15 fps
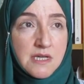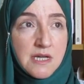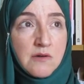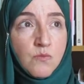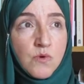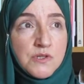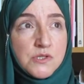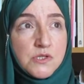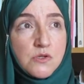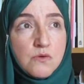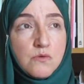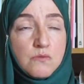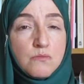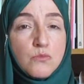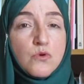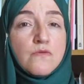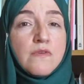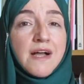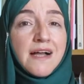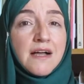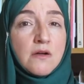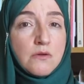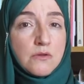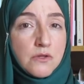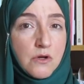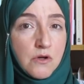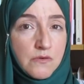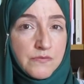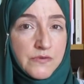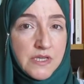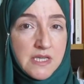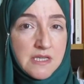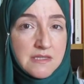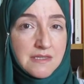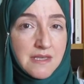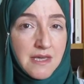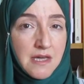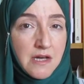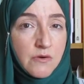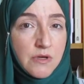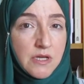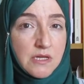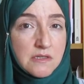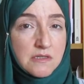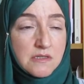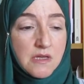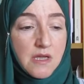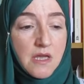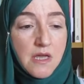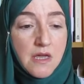and once you move out of these areas,